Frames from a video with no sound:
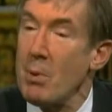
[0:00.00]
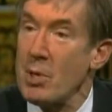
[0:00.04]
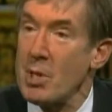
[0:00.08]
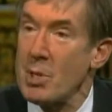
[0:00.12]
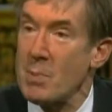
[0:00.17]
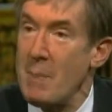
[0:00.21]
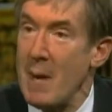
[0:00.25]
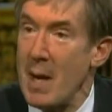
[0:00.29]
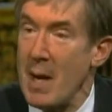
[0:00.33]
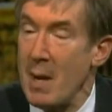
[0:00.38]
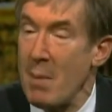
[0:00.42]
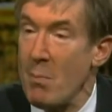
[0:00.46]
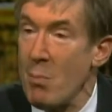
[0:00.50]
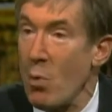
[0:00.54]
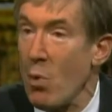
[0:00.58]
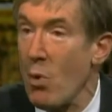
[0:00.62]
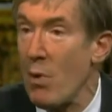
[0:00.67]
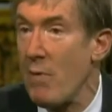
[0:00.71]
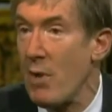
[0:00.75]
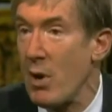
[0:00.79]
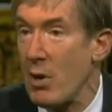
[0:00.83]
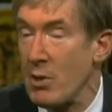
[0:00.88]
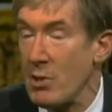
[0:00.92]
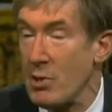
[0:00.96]
are spending more
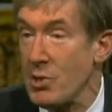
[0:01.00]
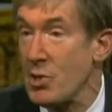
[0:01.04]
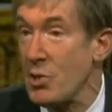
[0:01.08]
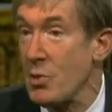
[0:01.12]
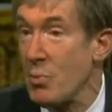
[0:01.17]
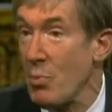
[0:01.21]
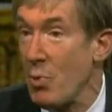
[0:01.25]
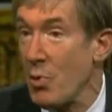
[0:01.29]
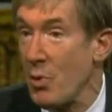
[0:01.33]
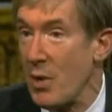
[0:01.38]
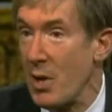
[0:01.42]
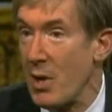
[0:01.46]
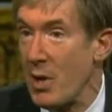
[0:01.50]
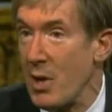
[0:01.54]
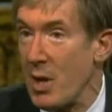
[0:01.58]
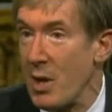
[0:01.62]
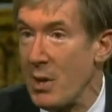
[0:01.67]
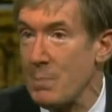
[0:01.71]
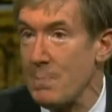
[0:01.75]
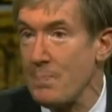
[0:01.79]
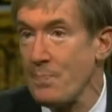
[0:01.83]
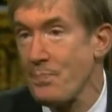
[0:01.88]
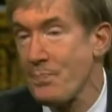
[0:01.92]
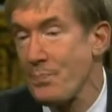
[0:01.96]
of their consumable
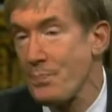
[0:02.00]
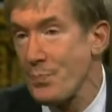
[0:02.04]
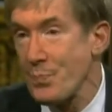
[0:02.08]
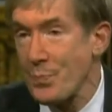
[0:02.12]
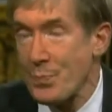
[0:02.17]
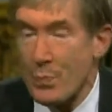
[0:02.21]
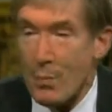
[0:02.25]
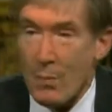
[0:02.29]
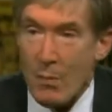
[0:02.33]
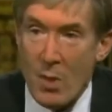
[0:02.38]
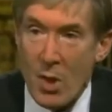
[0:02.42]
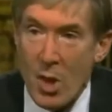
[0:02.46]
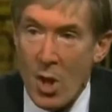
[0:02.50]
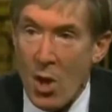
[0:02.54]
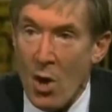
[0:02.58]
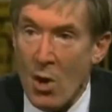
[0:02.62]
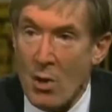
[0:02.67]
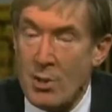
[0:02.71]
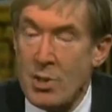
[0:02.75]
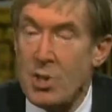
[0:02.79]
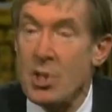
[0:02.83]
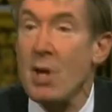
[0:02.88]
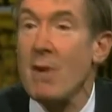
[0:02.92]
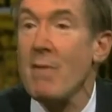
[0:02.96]
income
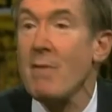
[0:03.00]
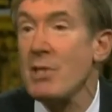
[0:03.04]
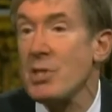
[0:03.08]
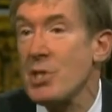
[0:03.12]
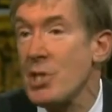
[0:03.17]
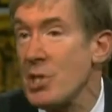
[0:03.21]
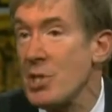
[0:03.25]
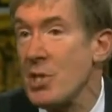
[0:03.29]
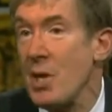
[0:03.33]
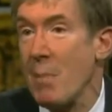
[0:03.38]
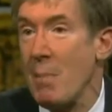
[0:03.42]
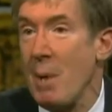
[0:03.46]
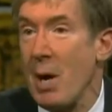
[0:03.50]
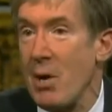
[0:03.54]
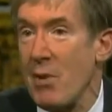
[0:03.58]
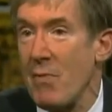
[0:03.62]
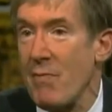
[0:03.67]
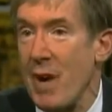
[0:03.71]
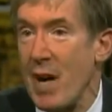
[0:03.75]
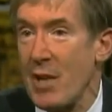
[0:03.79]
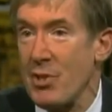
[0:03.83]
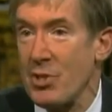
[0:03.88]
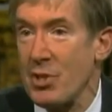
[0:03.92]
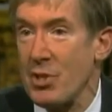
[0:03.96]
on services than
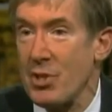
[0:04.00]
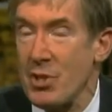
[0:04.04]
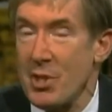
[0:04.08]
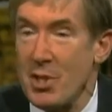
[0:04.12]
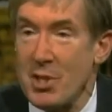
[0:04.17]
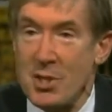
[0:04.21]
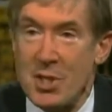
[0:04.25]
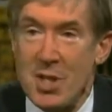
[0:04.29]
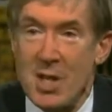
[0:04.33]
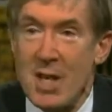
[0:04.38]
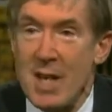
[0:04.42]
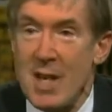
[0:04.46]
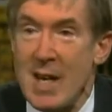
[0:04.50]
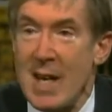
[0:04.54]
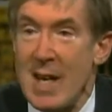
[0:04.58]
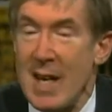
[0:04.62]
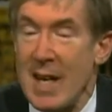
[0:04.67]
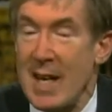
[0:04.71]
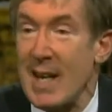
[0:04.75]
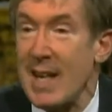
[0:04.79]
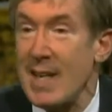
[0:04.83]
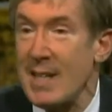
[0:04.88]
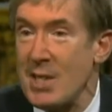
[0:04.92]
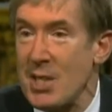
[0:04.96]
manufactured goods.
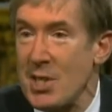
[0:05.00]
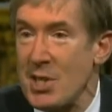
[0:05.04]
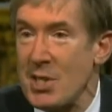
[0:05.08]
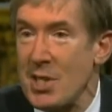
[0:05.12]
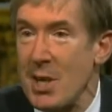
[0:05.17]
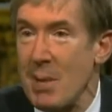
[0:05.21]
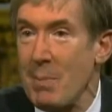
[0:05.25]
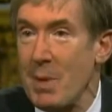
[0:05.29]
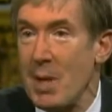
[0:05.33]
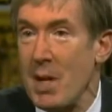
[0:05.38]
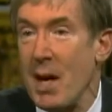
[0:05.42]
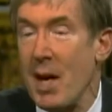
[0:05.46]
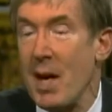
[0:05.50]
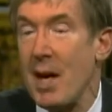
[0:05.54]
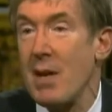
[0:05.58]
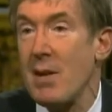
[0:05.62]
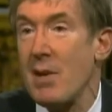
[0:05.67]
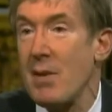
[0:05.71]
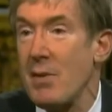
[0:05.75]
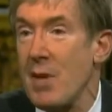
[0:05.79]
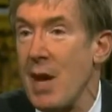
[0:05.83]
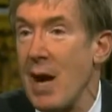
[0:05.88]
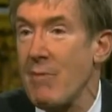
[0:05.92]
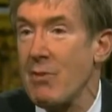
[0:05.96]
In 1979,
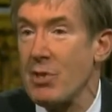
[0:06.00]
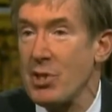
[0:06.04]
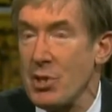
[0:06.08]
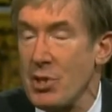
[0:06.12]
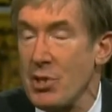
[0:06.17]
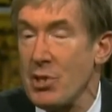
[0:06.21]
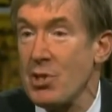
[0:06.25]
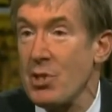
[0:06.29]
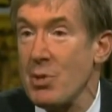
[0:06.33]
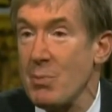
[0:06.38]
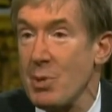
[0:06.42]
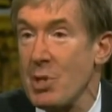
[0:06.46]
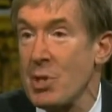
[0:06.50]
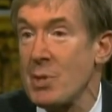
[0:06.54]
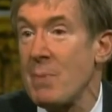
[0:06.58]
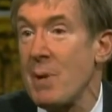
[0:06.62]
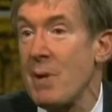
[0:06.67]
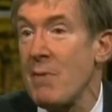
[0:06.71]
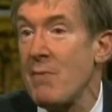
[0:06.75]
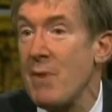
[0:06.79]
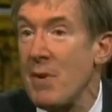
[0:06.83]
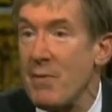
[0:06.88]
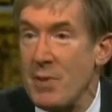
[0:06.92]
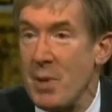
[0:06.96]
the average consumer
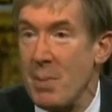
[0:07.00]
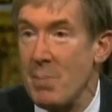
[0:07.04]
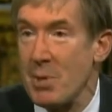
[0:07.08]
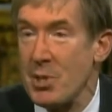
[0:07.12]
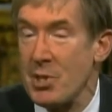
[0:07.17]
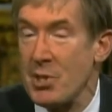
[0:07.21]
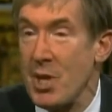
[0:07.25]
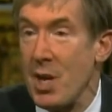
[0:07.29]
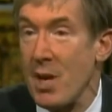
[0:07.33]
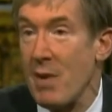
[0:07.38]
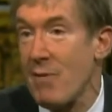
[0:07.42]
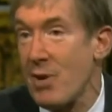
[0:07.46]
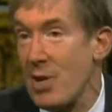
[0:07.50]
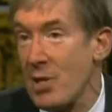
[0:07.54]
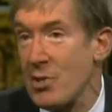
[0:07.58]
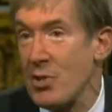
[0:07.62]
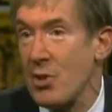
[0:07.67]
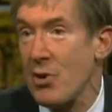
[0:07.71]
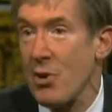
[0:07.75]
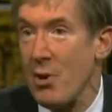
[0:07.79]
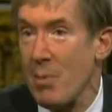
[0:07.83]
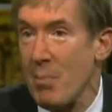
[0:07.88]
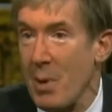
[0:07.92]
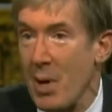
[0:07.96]
spent 50% of his
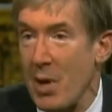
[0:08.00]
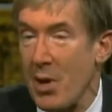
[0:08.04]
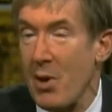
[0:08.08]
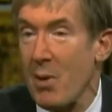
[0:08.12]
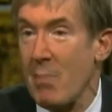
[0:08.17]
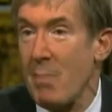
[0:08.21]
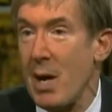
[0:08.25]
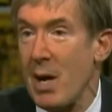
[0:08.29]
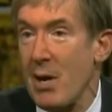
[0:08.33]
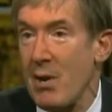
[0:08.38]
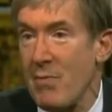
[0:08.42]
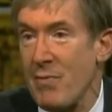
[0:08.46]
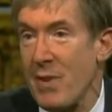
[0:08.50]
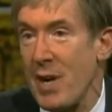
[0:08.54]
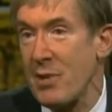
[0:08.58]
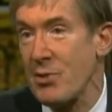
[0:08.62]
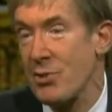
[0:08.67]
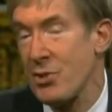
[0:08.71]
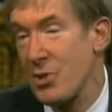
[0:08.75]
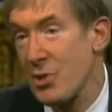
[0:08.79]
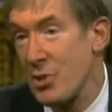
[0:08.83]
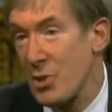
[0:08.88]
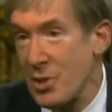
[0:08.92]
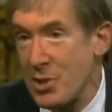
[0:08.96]
or her money on
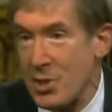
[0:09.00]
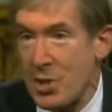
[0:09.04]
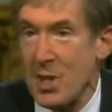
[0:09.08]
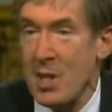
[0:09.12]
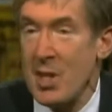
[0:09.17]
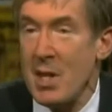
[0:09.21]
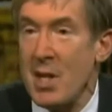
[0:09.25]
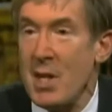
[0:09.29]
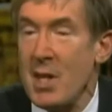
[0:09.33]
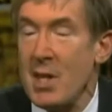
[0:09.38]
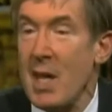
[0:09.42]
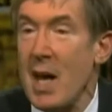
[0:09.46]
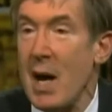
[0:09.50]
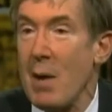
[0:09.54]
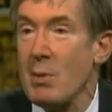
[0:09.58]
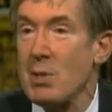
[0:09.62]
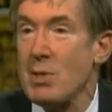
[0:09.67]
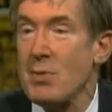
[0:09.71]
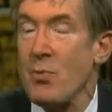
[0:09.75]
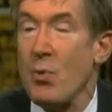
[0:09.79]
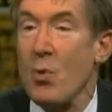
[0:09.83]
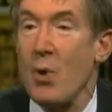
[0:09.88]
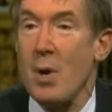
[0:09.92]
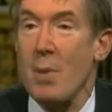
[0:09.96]
manufactured right. goods. Now
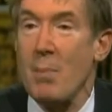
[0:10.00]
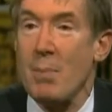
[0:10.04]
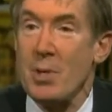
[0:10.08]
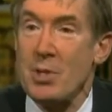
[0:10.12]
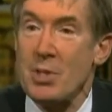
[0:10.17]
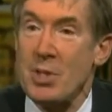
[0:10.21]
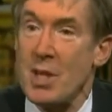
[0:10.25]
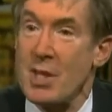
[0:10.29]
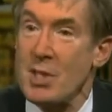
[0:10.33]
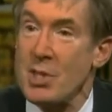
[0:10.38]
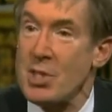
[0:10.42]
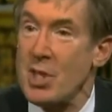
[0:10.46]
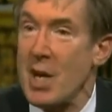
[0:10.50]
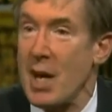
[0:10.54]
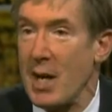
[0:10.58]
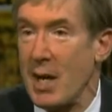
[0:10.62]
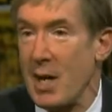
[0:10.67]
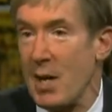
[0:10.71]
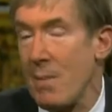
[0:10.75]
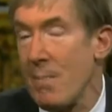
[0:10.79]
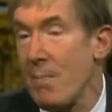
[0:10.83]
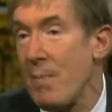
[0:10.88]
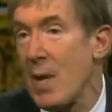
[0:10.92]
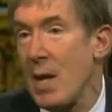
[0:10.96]
it's 40%.
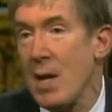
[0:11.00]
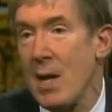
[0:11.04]
Second,